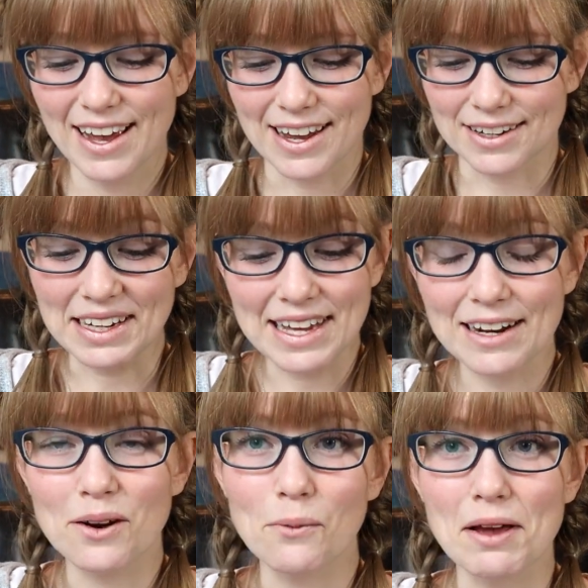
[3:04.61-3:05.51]
And I
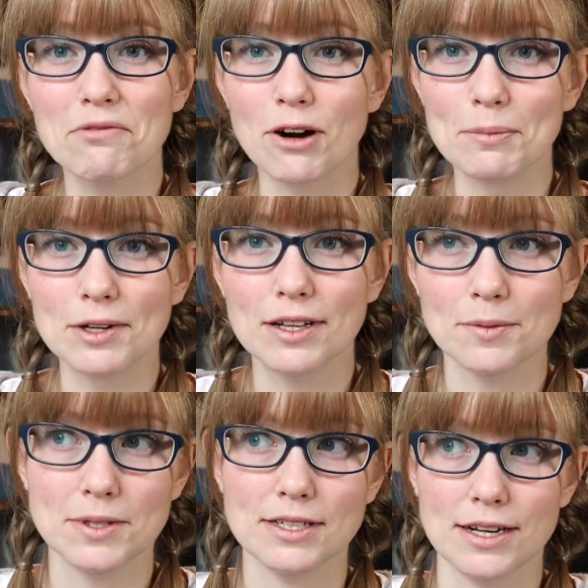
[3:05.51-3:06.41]
cannot wait for our book
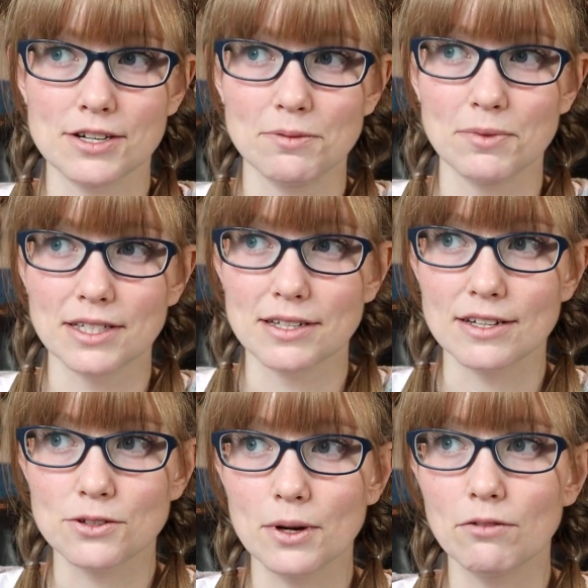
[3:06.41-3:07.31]
club discussion, because I
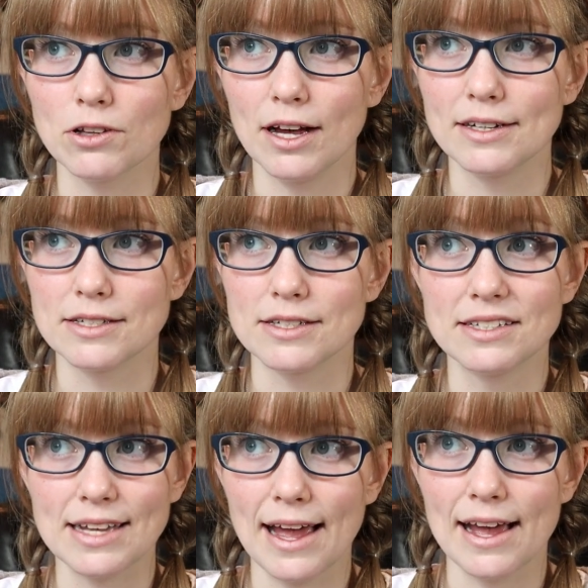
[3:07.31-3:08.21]
do have a lot to
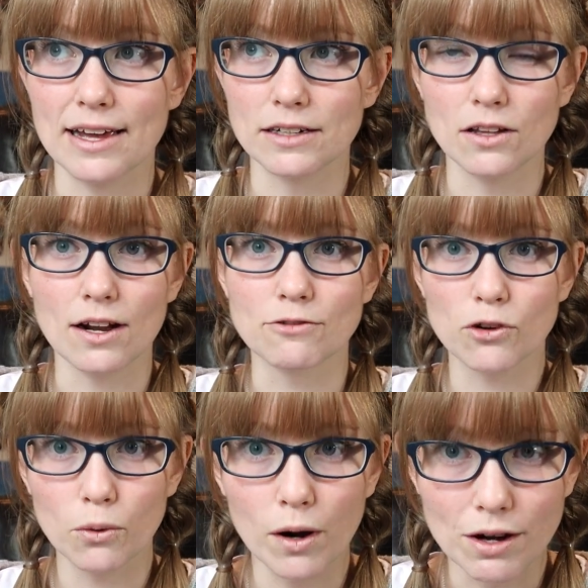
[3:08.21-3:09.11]
say and a lot of
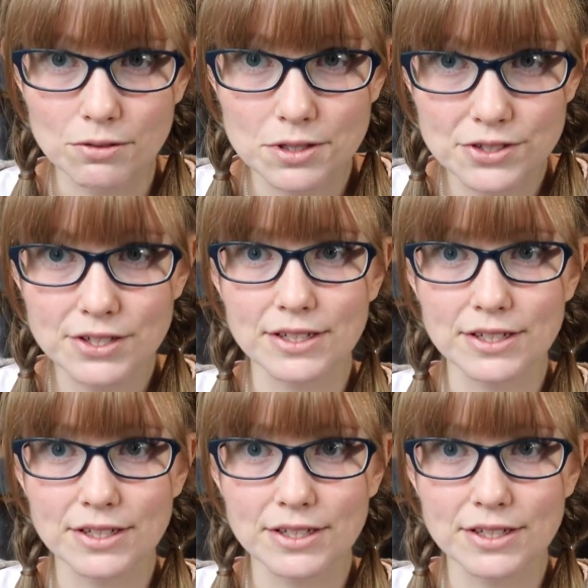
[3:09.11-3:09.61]
quotes.